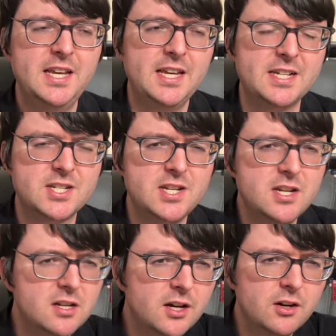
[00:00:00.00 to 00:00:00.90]
it's
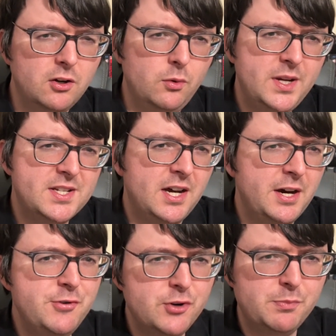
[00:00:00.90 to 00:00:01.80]
not always
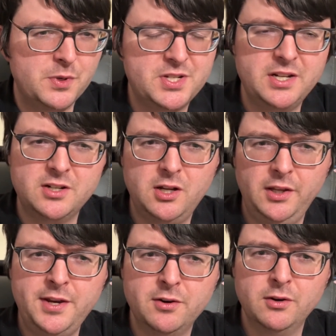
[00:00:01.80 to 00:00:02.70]
100%
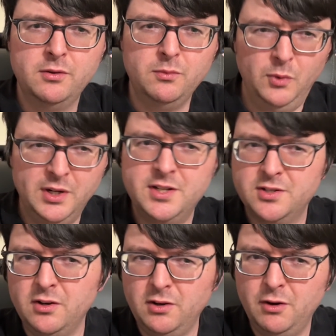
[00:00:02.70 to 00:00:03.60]
clear what
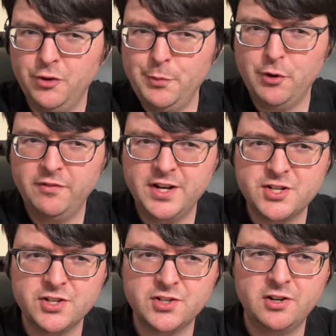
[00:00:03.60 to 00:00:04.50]
all the
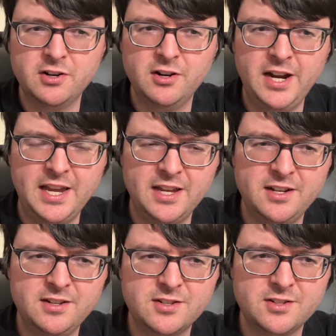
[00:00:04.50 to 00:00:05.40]
motivations are,
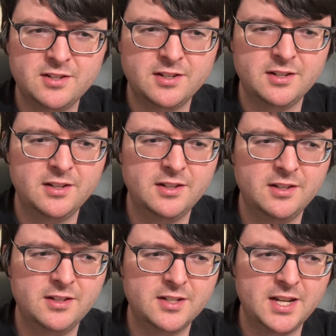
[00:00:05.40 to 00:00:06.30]
and
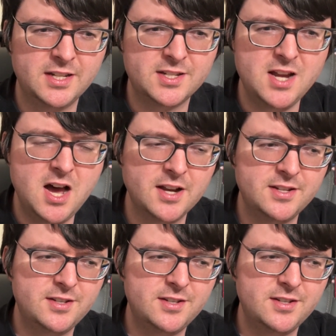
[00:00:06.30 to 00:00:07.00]
it's not